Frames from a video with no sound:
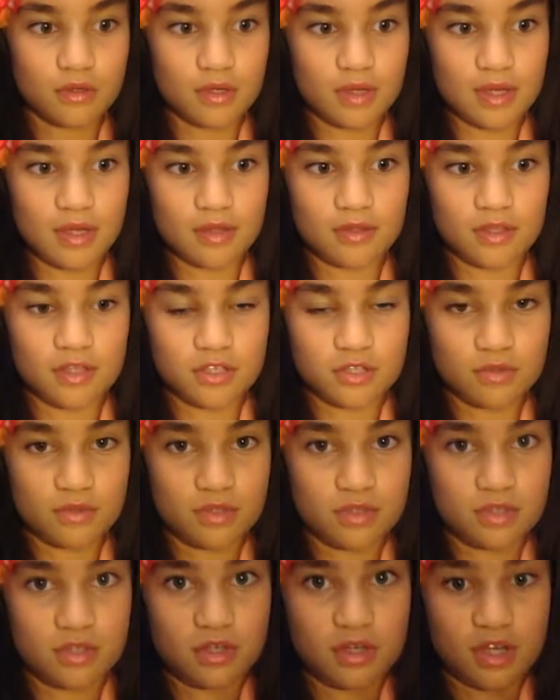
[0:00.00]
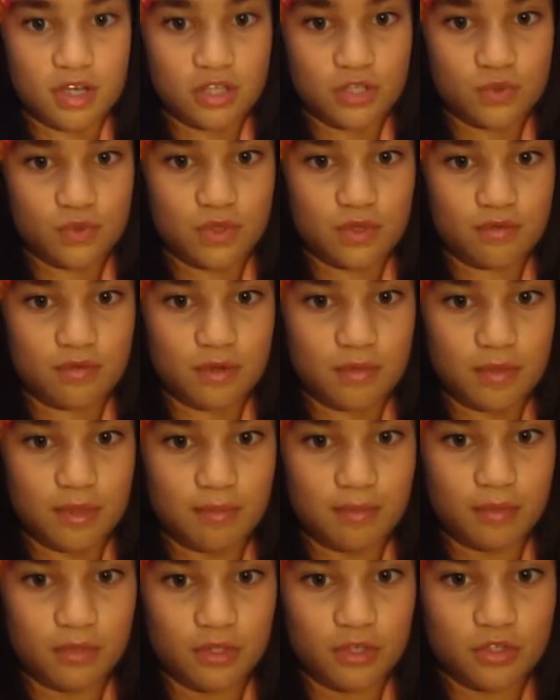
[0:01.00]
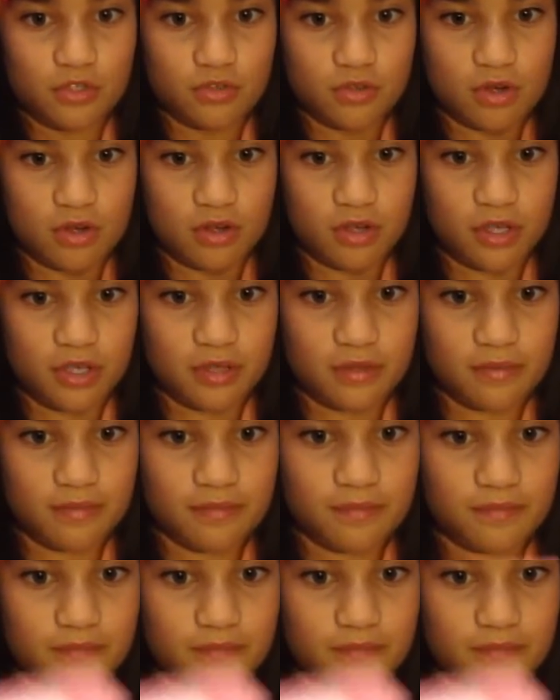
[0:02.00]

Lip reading: And this one's a nice one for people to draw on.